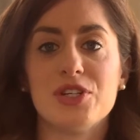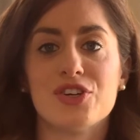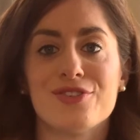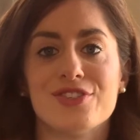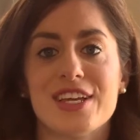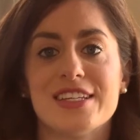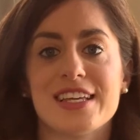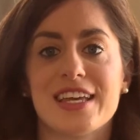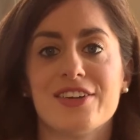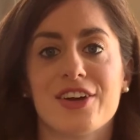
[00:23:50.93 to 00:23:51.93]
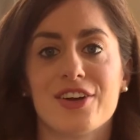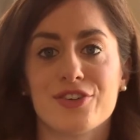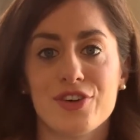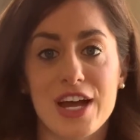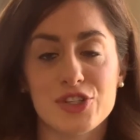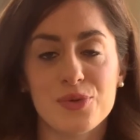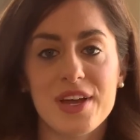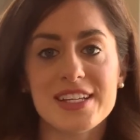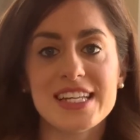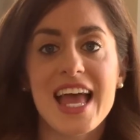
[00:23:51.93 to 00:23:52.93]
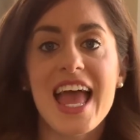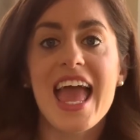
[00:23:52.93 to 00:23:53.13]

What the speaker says: Jones is a kindergarten graduate,